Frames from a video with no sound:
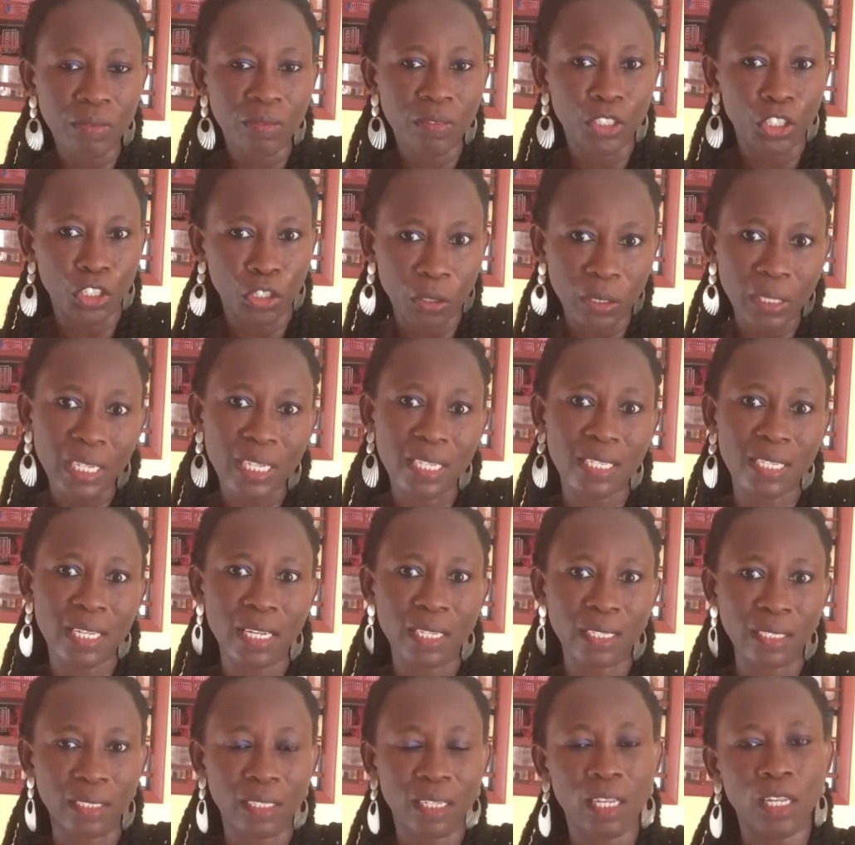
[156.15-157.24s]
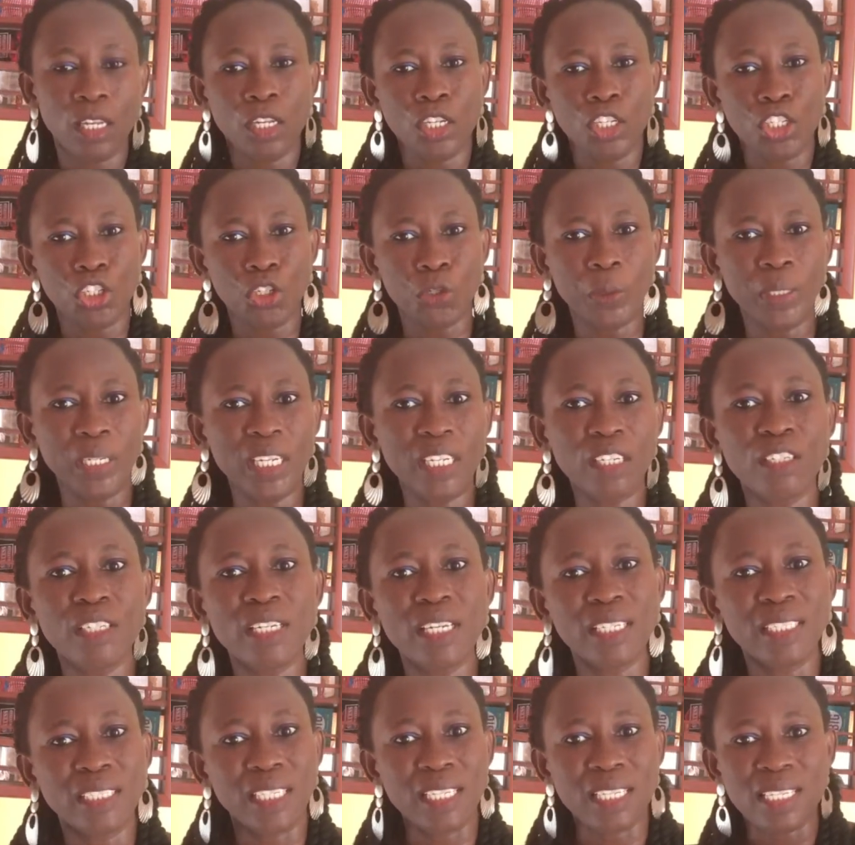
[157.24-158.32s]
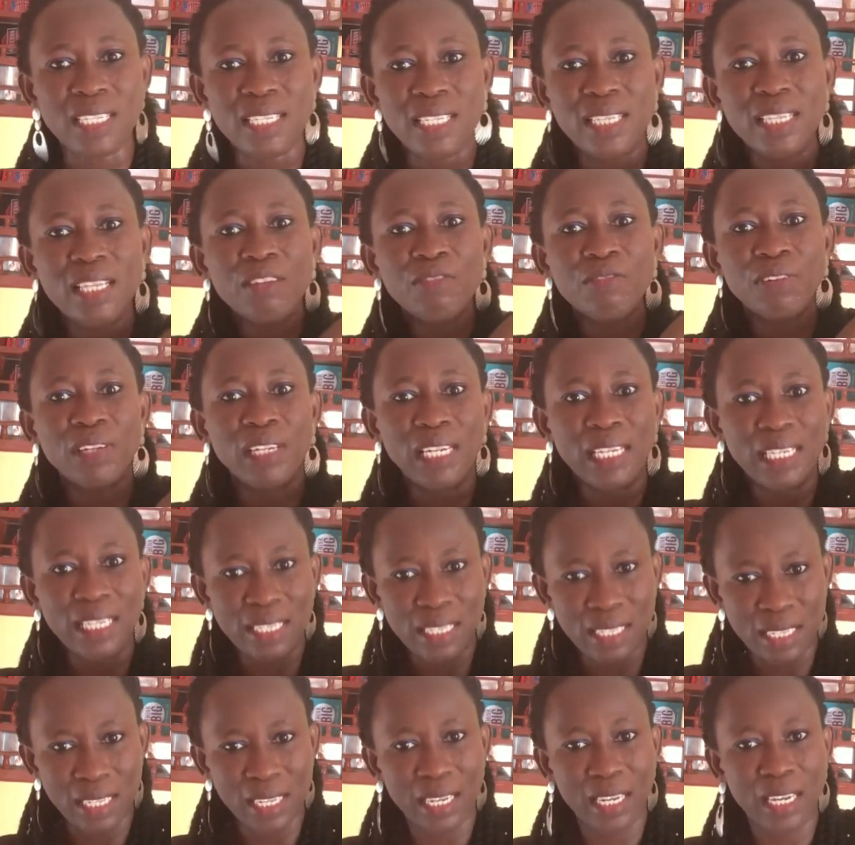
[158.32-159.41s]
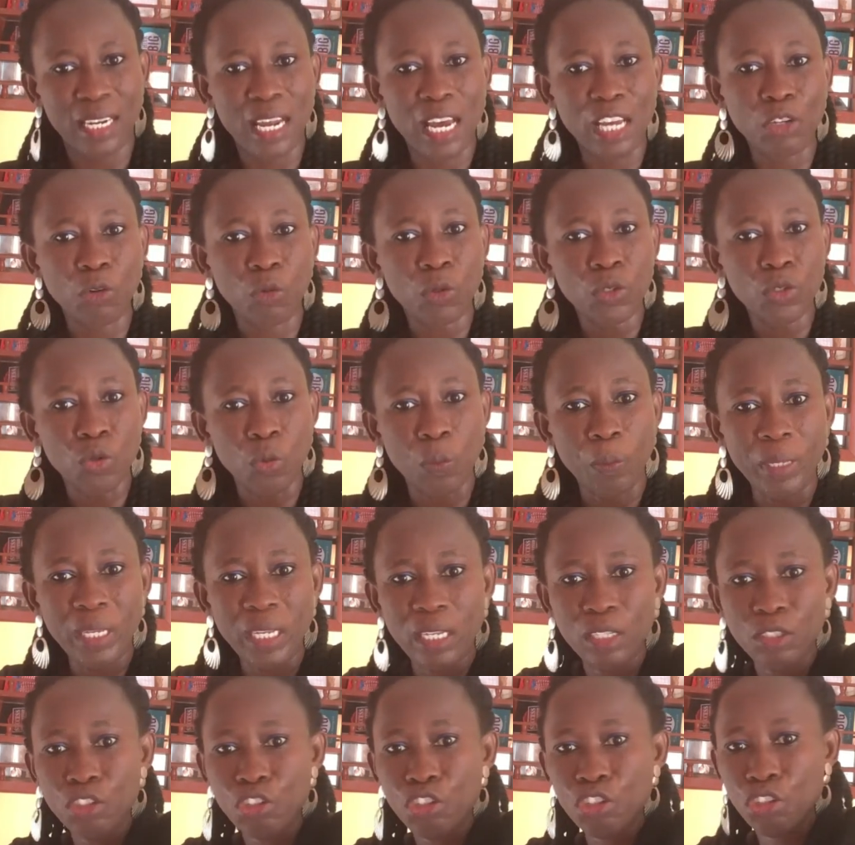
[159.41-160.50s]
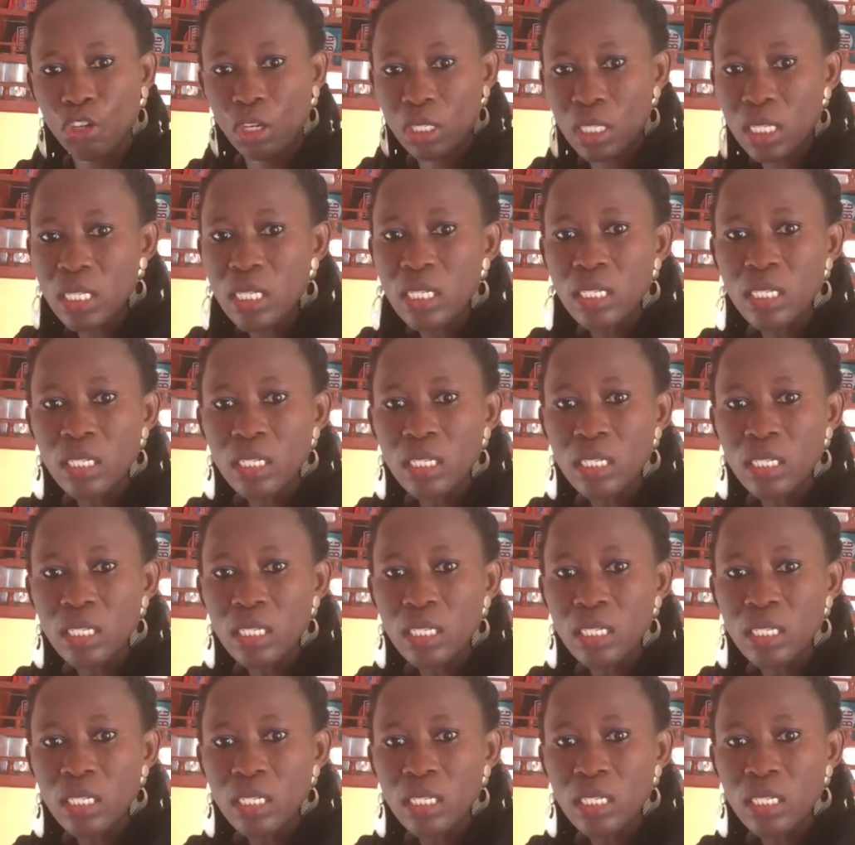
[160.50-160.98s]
You understand? You need the sleeve length. Either you want to make it short